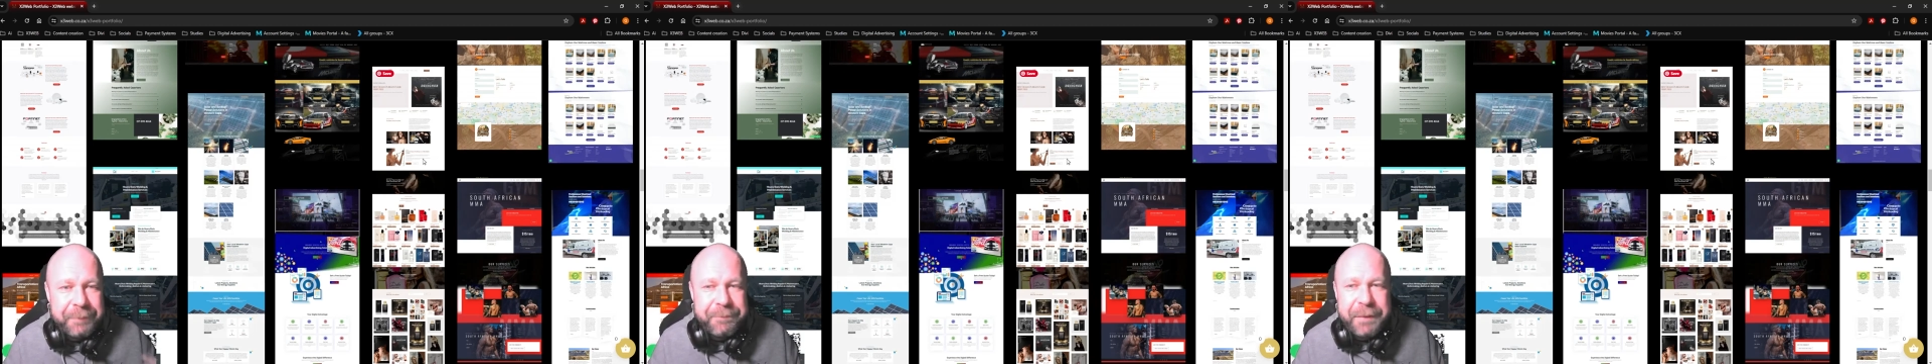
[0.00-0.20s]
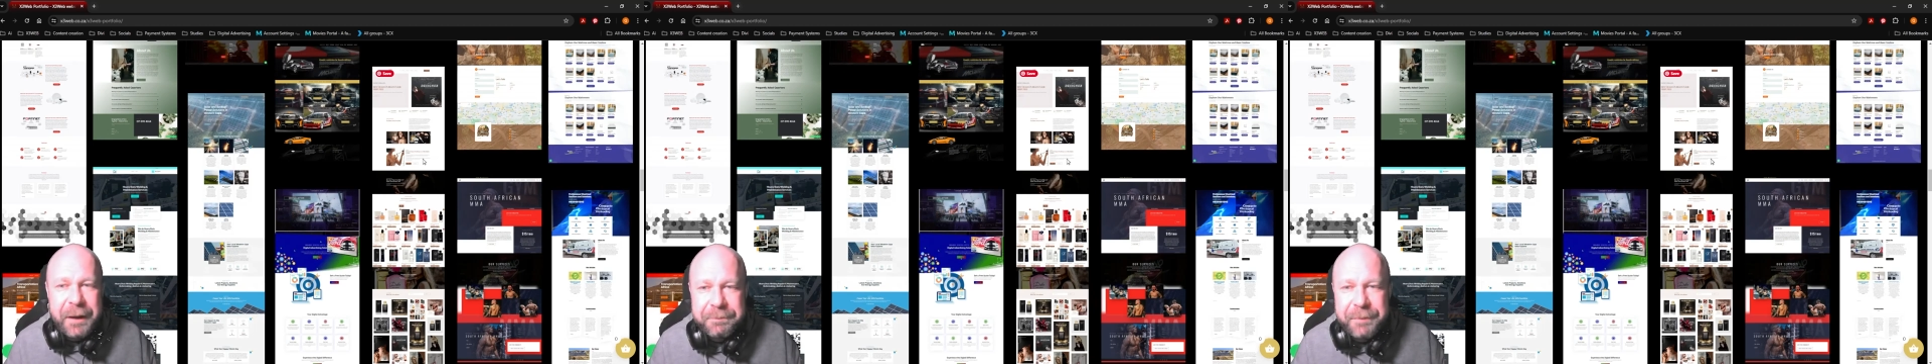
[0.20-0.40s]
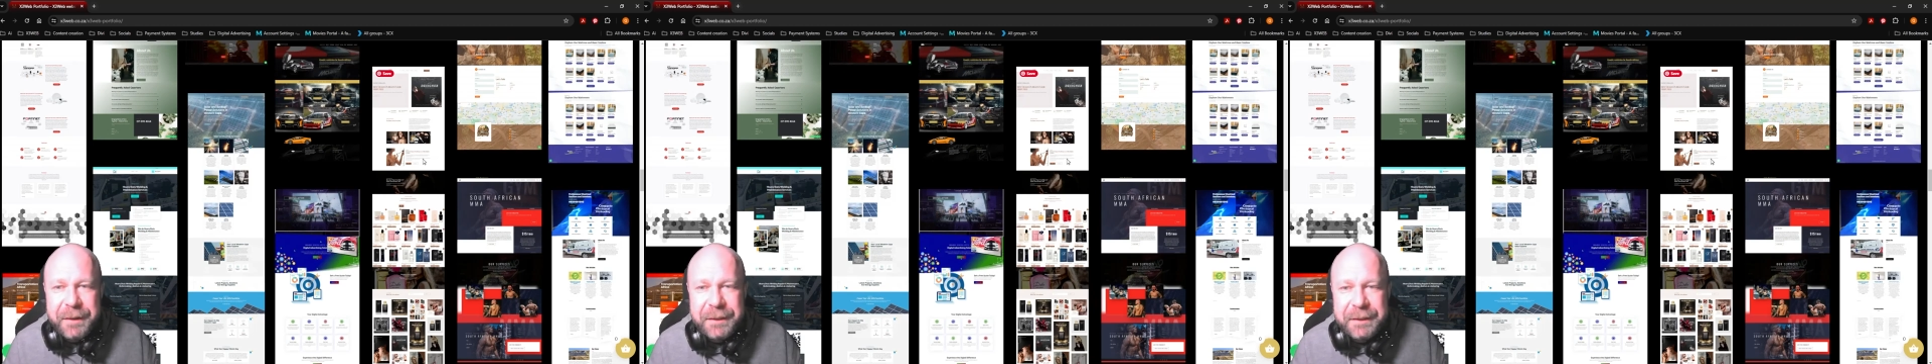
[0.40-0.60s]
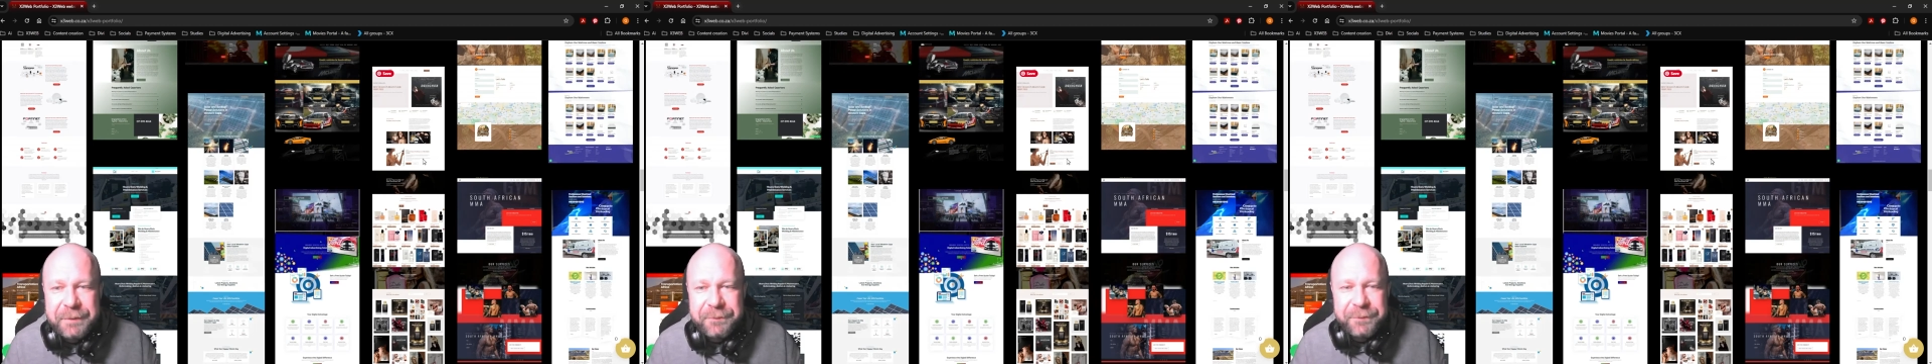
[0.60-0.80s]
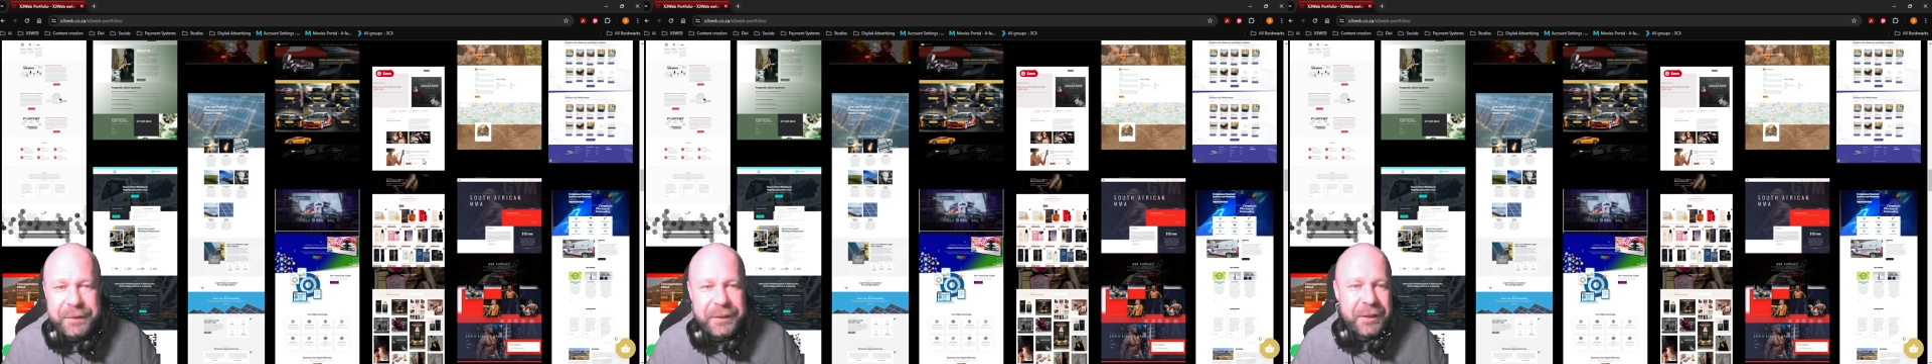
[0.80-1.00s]
about
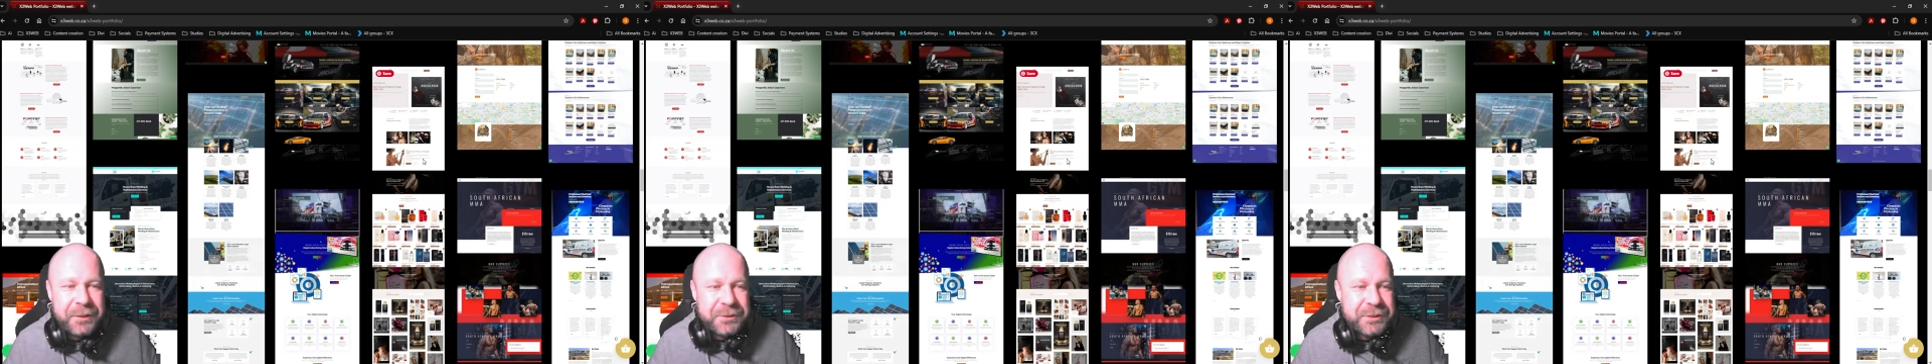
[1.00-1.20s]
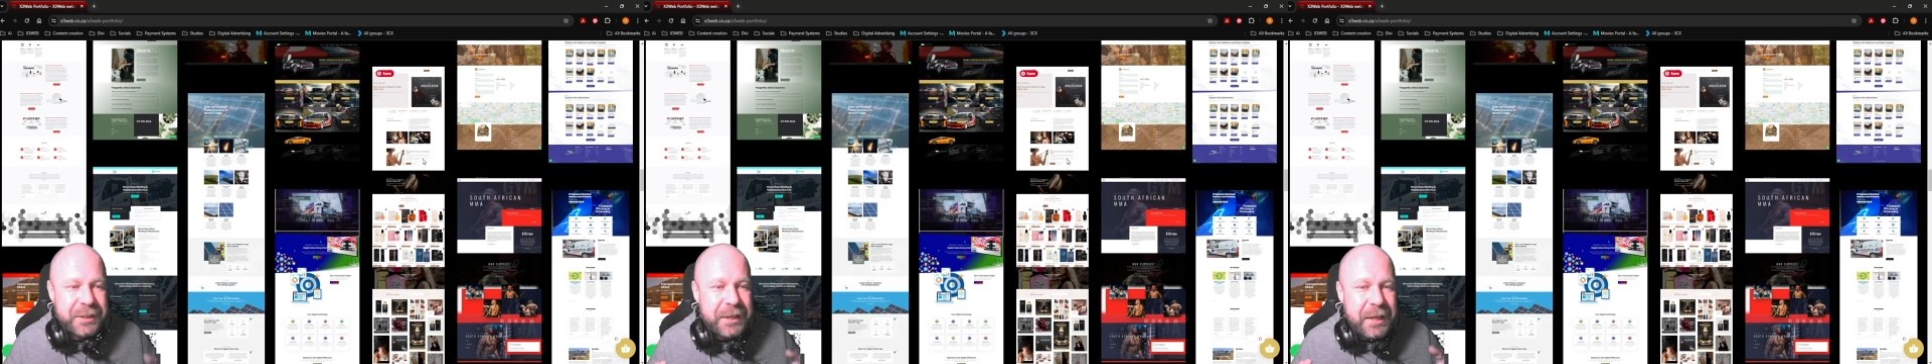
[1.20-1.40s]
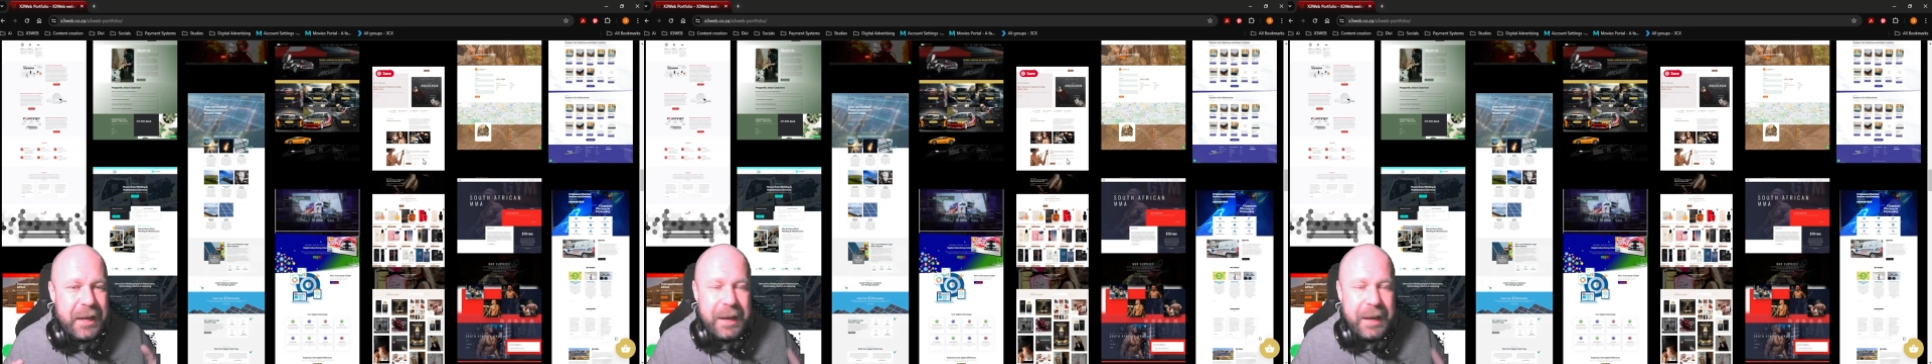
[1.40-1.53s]
making videos,